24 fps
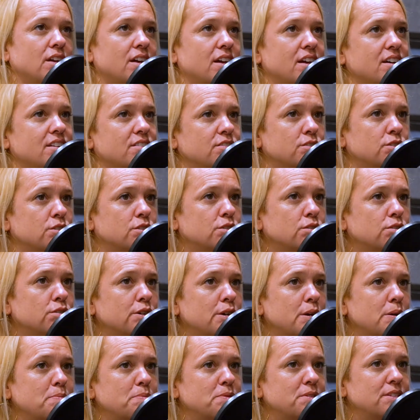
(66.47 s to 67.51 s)
a, a
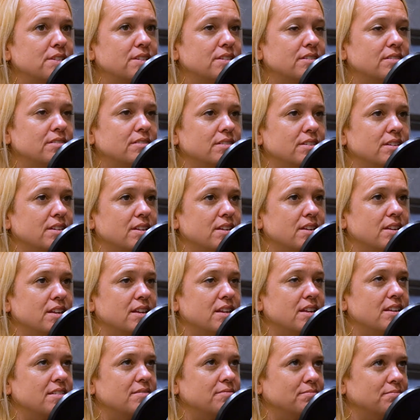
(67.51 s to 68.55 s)
script
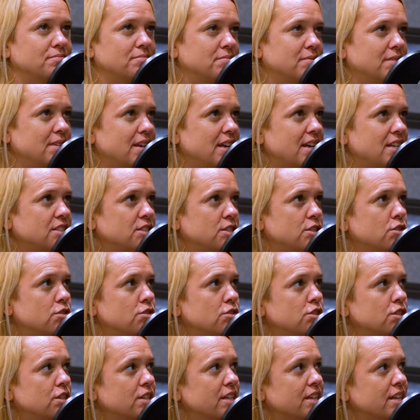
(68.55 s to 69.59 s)
it's
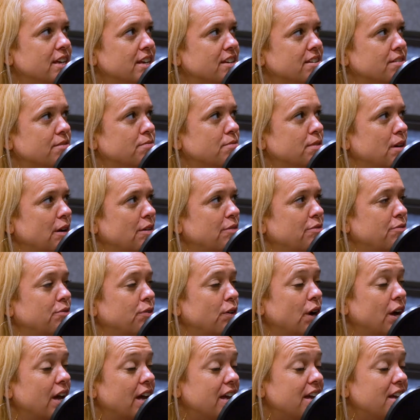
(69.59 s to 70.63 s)
usually a, a
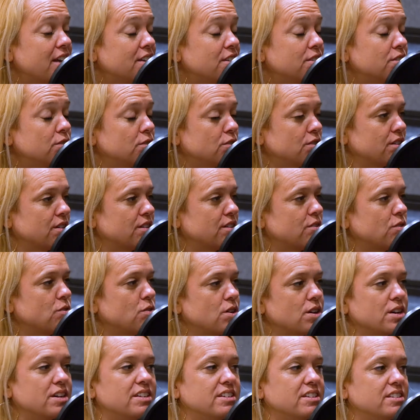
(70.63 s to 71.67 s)
phrase or,
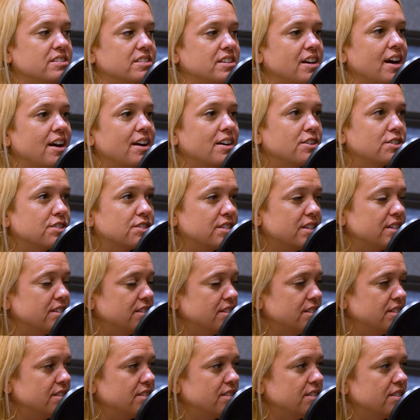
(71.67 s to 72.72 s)
or an entire
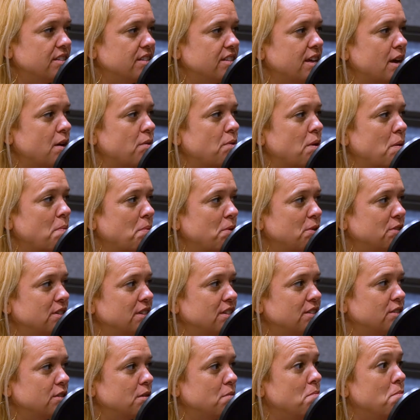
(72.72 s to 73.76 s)
sentence that
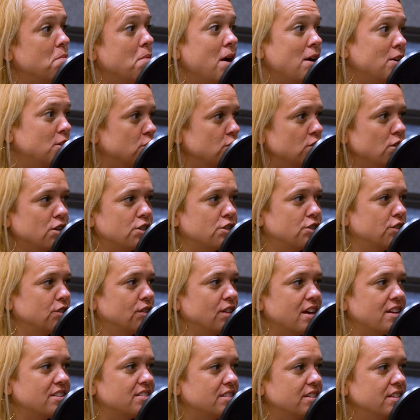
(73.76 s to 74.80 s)
represents a much larger
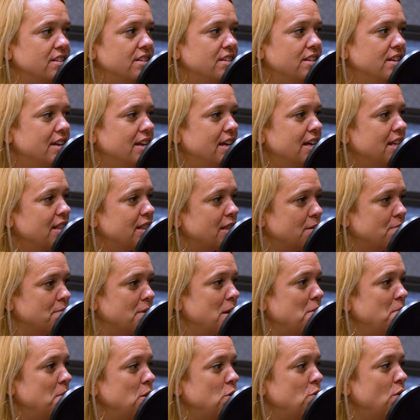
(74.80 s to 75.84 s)
lesson that
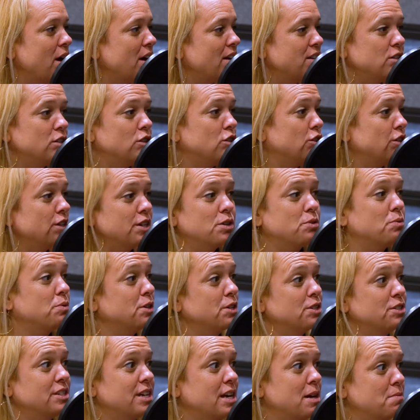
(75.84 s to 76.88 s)
maybe you had to learn in
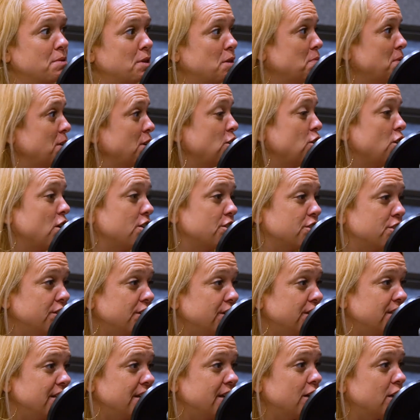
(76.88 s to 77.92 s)
real time. It could be a
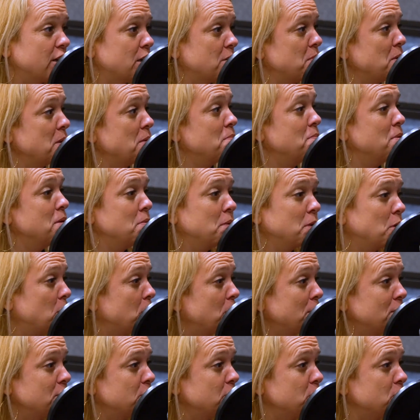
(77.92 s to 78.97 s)
cautionary tale, it could be a biblical
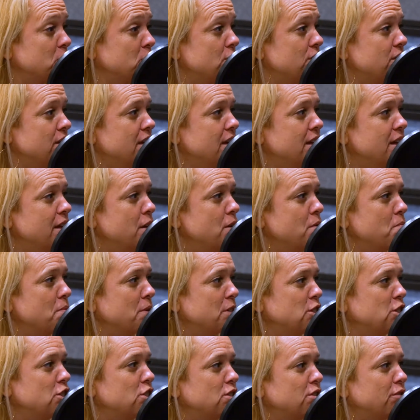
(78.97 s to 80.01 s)
principle,
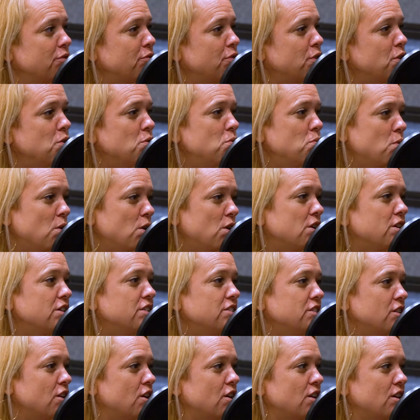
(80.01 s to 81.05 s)
but just a few
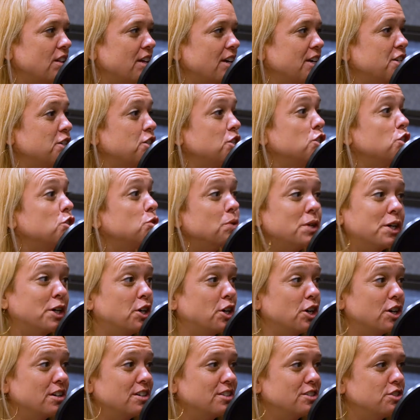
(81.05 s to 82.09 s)
words are like a
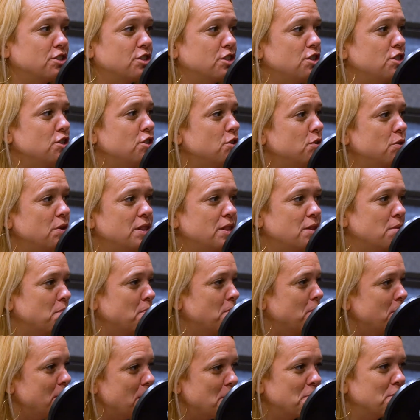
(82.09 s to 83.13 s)
trigger to you and the
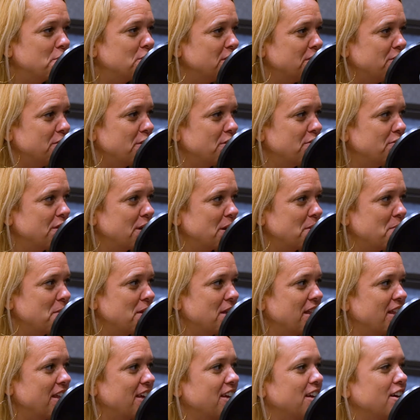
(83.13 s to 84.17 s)
members of your
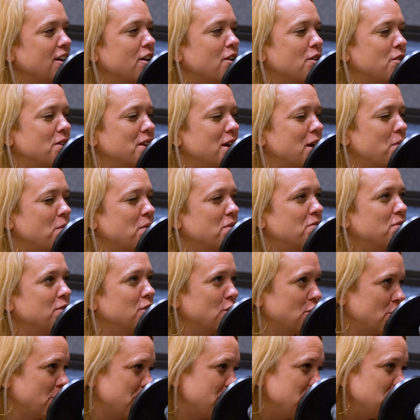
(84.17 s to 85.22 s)
family, like, oh, yeah, we've
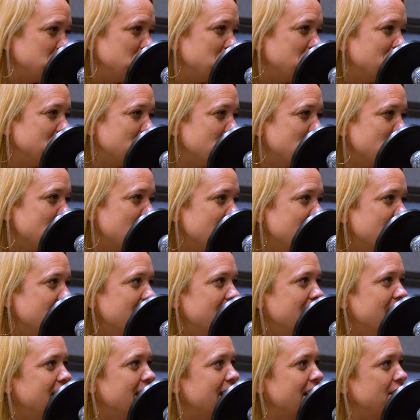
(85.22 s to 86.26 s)
learned this before,
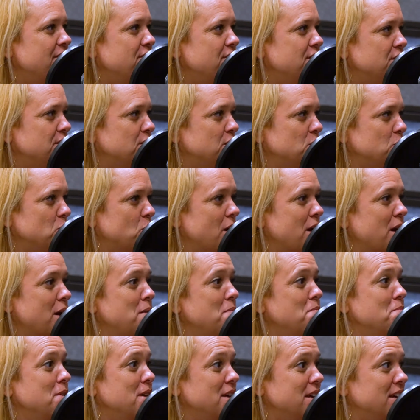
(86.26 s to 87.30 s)
and this is what I
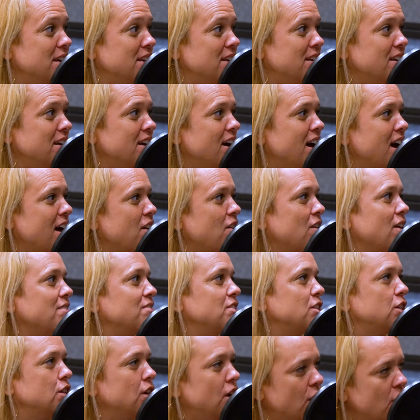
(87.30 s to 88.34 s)
mean. I don't have
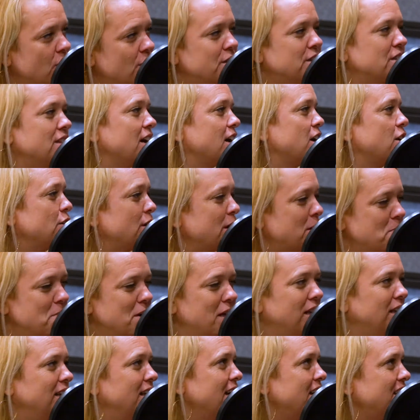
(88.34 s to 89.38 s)
to go into that great
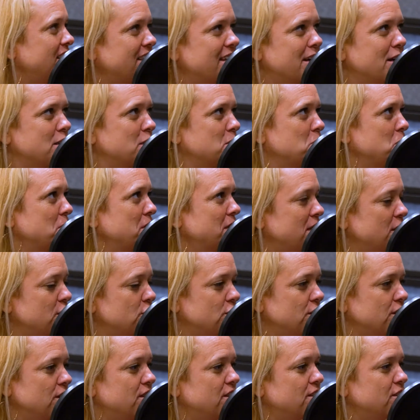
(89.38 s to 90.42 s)
big lengthy
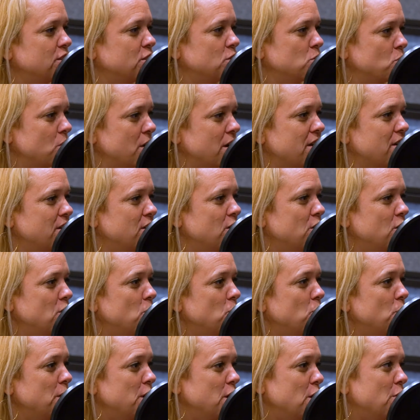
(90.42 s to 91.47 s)
explanation. This is what
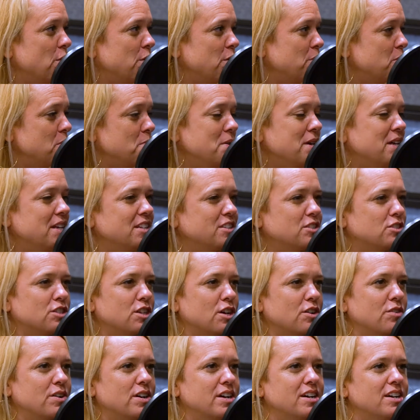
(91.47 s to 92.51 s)
we know what we mean. And
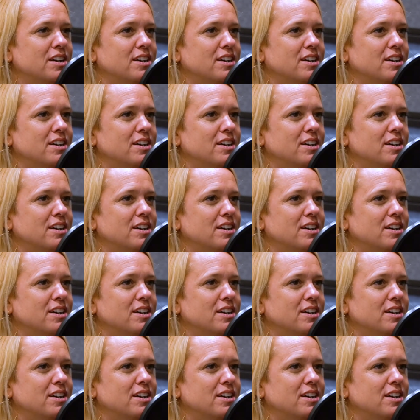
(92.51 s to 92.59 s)
so,